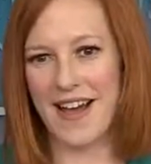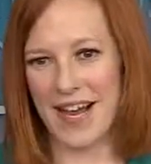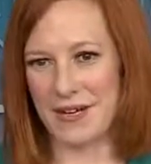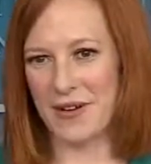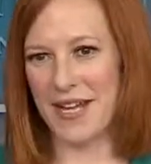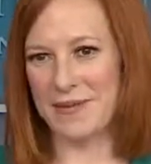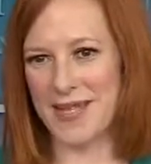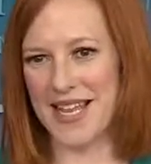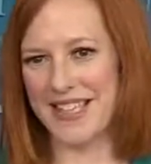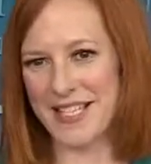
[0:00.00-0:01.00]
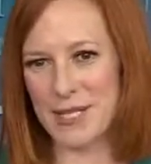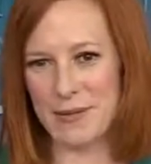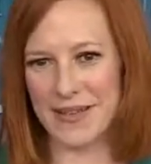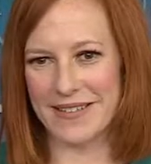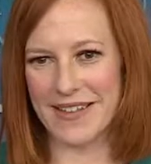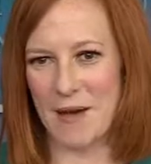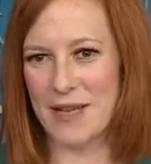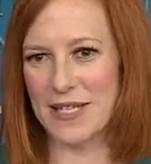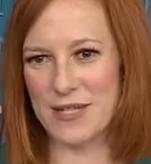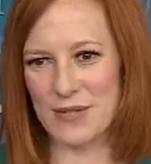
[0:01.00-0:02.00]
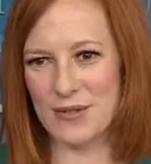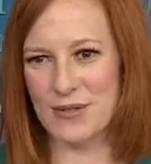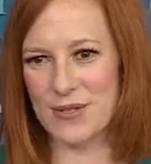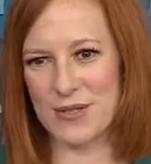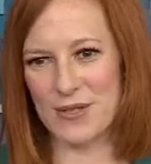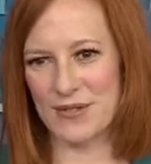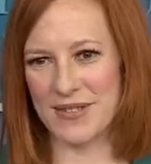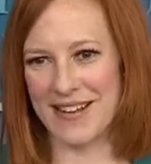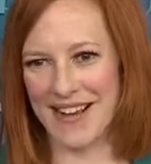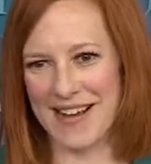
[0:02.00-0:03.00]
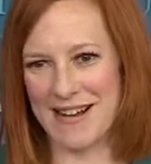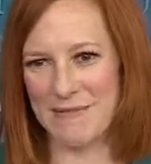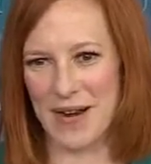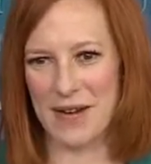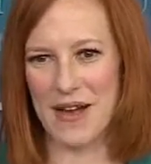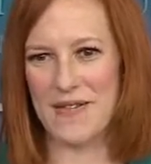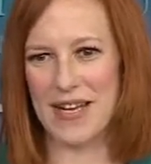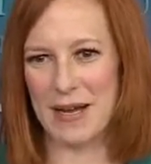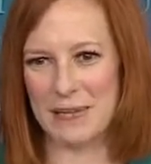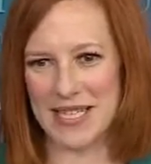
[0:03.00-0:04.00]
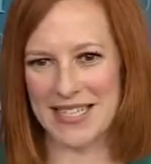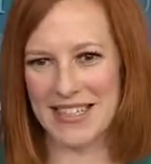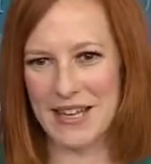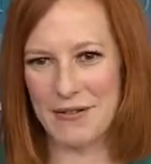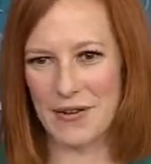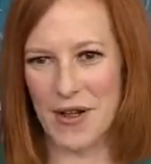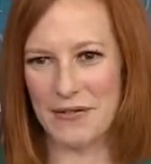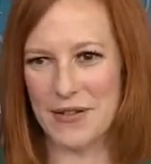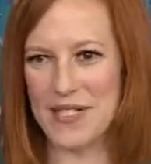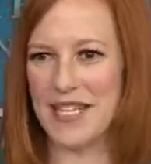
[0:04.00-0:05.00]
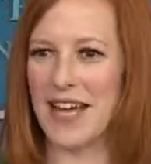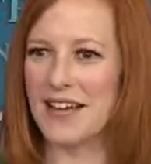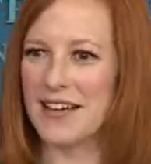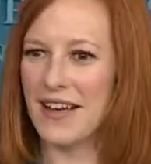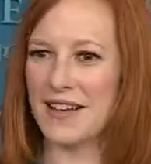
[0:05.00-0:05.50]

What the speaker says: I know I keep saying this, but coming soon, but I don't have any update for all of you today.